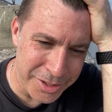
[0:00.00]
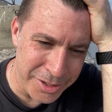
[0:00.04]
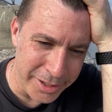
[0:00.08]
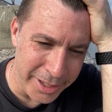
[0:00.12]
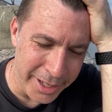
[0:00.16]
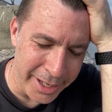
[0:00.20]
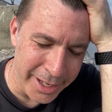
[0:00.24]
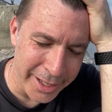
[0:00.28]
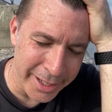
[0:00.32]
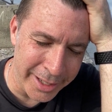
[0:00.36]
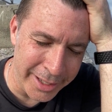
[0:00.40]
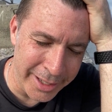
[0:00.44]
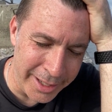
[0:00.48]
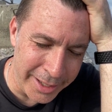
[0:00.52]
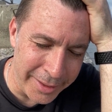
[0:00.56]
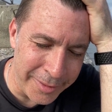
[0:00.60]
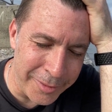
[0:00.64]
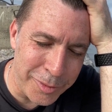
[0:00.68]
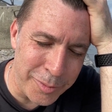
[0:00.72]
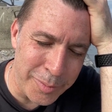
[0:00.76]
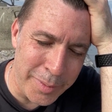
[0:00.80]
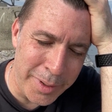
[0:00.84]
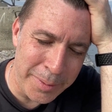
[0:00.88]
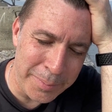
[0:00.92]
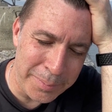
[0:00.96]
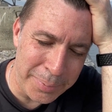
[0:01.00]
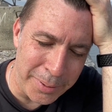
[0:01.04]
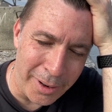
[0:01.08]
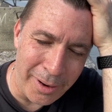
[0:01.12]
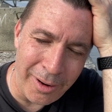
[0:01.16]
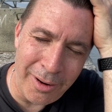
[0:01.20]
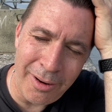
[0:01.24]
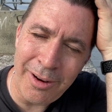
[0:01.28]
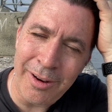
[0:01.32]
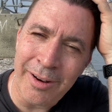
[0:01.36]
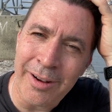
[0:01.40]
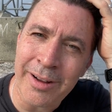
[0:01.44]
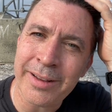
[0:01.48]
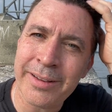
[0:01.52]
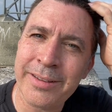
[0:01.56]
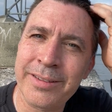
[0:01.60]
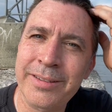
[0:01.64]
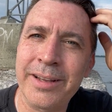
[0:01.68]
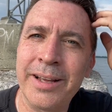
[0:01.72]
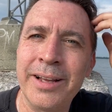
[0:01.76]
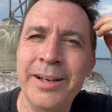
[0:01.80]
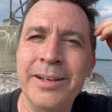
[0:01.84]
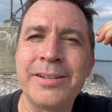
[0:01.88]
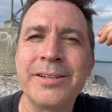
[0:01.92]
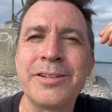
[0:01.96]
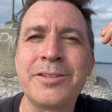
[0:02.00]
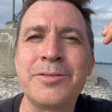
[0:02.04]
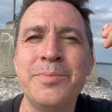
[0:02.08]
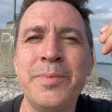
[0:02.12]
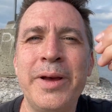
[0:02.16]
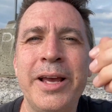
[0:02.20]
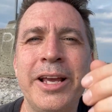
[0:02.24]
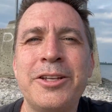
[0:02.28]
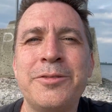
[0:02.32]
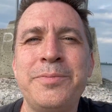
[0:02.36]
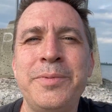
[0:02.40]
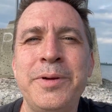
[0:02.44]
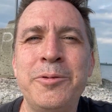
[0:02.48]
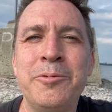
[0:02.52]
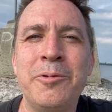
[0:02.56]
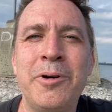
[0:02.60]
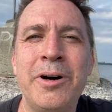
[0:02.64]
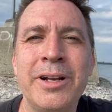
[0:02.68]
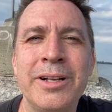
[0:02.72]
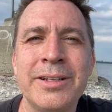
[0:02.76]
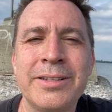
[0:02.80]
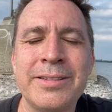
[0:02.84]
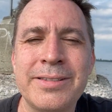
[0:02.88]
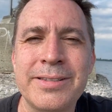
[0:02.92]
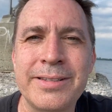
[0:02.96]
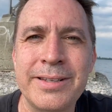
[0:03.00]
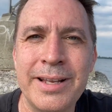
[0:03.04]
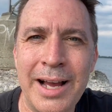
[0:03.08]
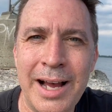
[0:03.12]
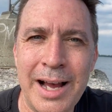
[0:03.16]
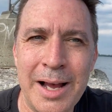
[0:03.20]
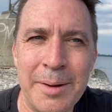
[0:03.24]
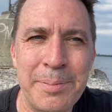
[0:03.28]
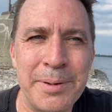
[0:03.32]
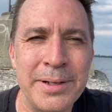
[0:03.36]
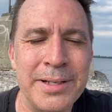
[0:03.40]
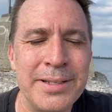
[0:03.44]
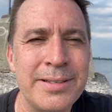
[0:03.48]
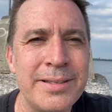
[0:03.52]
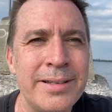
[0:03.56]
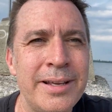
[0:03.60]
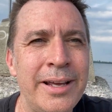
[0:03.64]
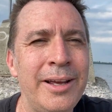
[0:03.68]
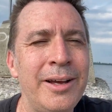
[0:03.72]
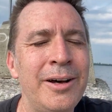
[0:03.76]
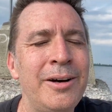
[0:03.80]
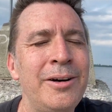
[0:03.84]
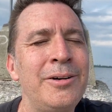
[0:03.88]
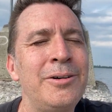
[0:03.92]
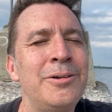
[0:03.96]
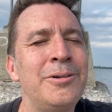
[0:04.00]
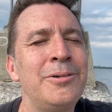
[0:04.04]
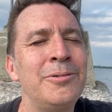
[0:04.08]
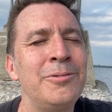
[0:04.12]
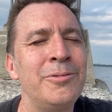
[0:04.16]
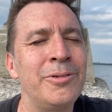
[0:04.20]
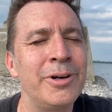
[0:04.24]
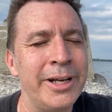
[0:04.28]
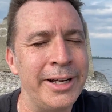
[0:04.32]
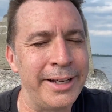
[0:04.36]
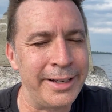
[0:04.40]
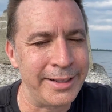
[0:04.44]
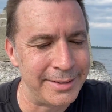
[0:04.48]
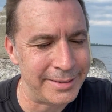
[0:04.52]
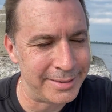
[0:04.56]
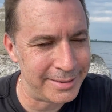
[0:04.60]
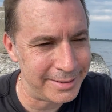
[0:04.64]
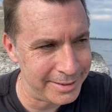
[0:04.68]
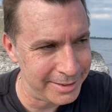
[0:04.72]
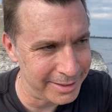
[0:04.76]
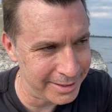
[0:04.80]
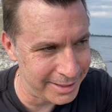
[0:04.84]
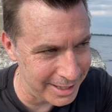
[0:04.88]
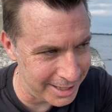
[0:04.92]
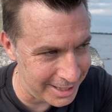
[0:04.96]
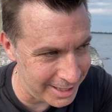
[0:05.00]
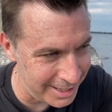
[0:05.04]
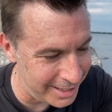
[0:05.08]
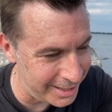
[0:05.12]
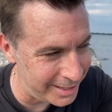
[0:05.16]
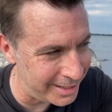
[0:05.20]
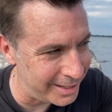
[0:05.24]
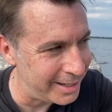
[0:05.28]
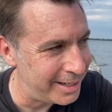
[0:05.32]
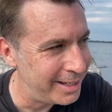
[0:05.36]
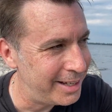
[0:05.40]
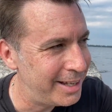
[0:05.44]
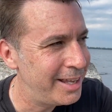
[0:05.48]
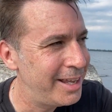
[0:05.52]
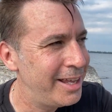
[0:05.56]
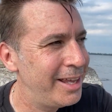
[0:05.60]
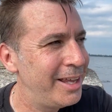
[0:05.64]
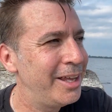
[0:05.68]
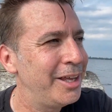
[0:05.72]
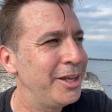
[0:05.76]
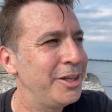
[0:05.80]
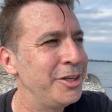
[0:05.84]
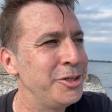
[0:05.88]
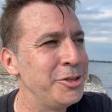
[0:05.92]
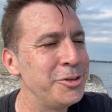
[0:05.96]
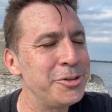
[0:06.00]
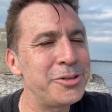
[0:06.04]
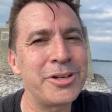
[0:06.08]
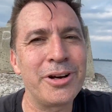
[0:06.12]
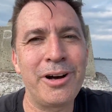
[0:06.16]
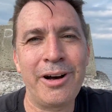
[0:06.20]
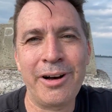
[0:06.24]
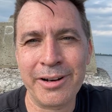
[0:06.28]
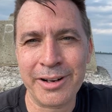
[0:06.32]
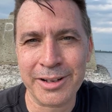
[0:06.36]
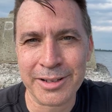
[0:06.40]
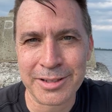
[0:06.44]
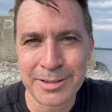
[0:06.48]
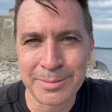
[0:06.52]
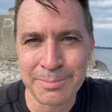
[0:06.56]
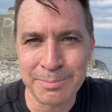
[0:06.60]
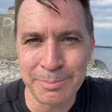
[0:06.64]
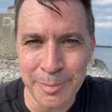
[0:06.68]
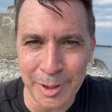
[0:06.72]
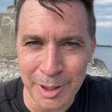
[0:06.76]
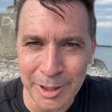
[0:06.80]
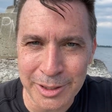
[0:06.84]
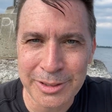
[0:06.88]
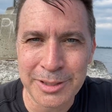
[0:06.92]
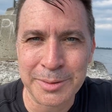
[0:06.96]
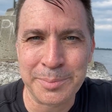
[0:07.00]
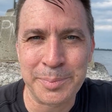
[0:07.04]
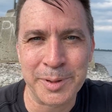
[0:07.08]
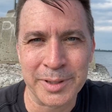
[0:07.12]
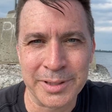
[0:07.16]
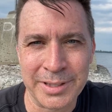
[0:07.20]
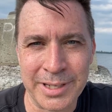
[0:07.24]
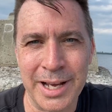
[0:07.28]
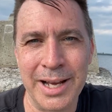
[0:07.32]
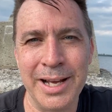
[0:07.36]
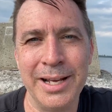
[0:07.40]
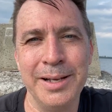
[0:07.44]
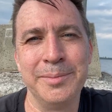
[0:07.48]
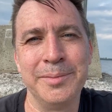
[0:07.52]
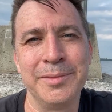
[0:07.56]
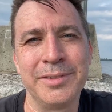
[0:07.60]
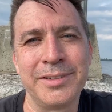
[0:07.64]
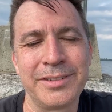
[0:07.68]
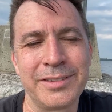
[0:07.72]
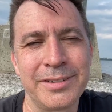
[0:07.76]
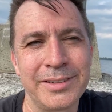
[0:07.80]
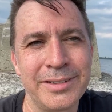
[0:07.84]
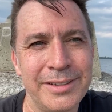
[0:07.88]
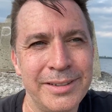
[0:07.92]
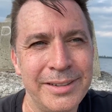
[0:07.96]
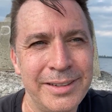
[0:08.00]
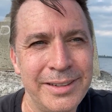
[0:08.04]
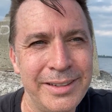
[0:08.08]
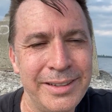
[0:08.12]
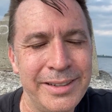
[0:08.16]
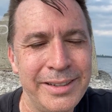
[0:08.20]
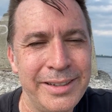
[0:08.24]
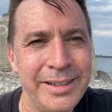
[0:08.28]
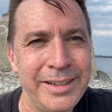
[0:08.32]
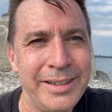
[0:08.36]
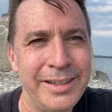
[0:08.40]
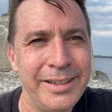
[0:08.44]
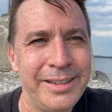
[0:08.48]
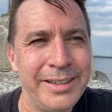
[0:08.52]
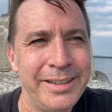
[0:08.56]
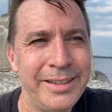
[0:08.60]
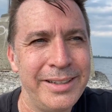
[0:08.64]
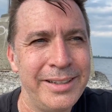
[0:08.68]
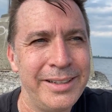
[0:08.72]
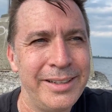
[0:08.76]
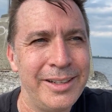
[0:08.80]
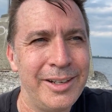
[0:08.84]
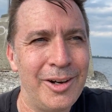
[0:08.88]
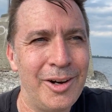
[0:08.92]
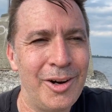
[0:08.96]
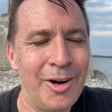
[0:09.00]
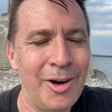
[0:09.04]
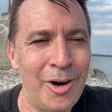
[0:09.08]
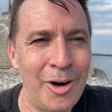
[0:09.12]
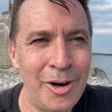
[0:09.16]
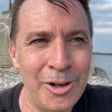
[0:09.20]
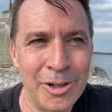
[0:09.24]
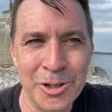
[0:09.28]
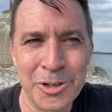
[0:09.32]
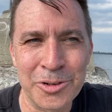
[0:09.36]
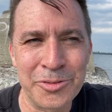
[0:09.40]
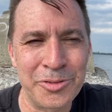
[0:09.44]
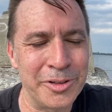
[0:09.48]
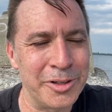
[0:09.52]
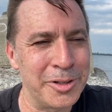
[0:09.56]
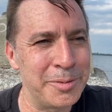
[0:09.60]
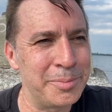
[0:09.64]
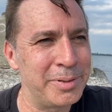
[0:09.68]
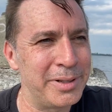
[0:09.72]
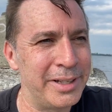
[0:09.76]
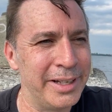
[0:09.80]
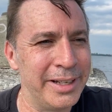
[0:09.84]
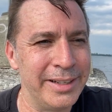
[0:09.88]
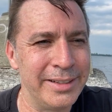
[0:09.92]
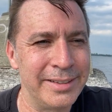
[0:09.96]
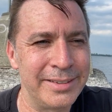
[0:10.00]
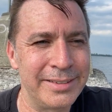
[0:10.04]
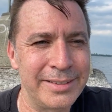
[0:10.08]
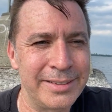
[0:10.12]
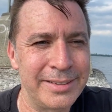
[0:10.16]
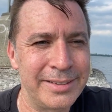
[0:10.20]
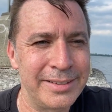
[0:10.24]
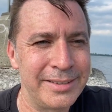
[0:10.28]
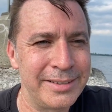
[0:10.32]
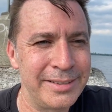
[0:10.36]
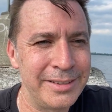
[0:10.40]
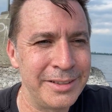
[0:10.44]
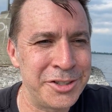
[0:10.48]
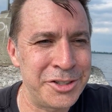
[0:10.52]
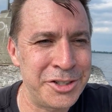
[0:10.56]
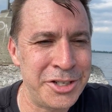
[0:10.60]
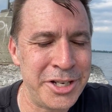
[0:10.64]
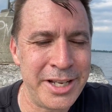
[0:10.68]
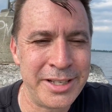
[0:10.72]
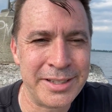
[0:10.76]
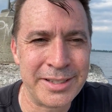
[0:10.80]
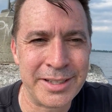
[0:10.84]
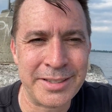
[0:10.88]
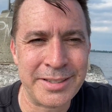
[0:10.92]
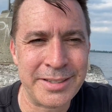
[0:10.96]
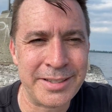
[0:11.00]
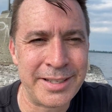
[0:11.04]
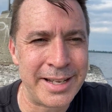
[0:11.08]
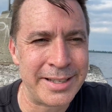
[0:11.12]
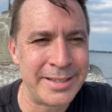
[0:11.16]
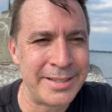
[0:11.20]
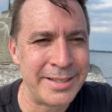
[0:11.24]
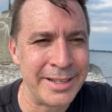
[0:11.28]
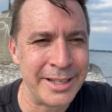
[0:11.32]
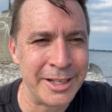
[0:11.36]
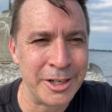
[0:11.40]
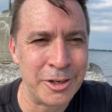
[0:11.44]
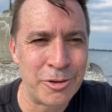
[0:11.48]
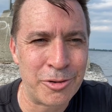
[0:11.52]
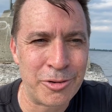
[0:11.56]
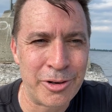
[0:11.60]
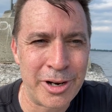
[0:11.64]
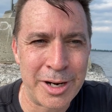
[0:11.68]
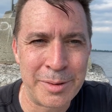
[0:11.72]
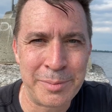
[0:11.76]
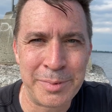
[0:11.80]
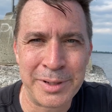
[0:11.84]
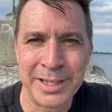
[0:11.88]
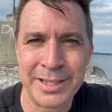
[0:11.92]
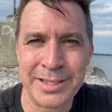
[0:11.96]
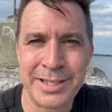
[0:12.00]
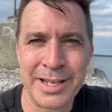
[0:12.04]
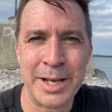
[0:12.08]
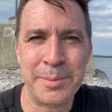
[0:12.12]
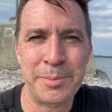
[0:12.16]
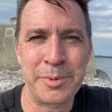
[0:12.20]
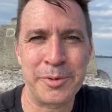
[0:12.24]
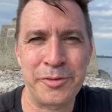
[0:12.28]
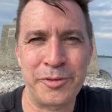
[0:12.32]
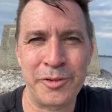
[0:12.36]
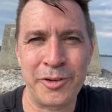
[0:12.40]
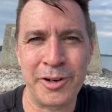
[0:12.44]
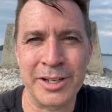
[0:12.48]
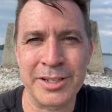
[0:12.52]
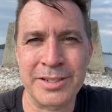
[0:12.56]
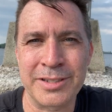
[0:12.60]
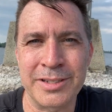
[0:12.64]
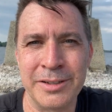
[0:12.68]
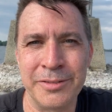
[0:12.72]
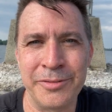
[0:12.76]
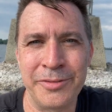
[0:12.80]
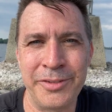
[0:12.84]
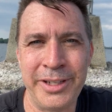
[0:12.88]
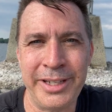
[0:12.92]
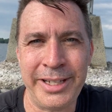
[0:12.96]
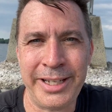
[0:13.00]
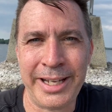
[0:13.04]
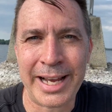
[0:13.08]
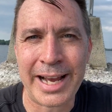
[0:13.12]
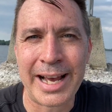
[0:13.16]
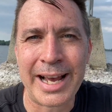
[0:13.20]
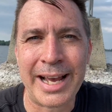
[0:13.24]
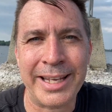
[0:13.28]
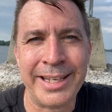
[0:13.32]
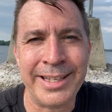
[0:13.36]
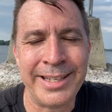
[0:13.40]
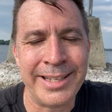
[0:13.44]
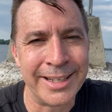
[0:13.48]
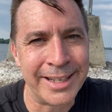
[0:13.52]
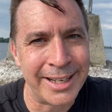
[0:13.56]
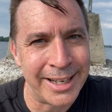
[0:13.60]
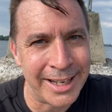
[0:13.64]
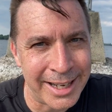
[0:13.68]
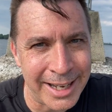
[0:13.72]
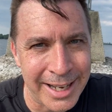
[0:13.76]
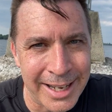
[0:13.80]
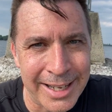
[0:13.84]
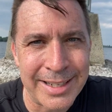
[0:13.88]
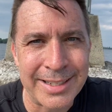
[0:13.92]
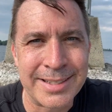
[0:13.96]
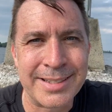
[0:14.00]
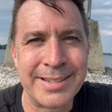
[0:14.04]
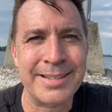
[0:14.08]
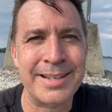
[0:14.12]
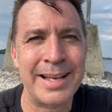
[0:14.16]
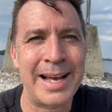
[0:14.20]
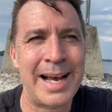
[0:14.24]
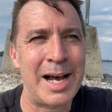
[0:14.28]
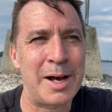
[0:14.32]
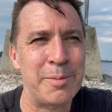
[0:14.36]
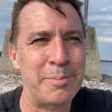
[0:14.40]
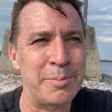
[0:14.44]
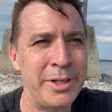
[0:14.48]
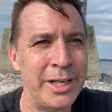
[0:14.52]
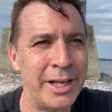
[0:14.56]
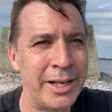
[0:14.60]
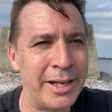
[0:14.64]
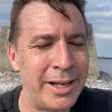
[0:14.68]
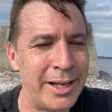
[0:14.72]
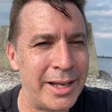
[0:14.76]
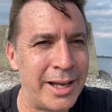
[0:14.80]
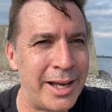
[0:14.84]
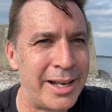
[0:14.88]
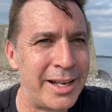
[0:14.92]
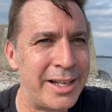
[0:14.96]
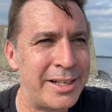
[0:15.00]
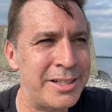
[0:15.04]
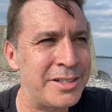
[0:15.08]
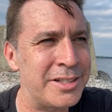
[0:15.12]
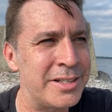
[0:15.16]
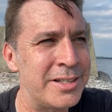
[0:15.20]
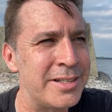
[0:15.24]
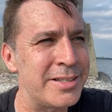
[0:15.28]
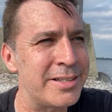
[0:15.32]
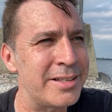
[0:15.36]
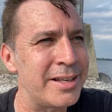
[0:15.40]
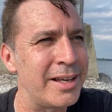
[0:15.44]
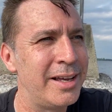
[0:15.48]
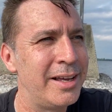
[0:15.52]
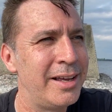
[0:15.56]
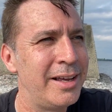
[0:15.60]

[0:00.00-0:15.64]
it gives me pause and just makes me want to stop and say, oh, right, God, you taught us multiple times, all over the place. Jesus sets an incredible example for us of, yeah, you gotta stop. You gotta just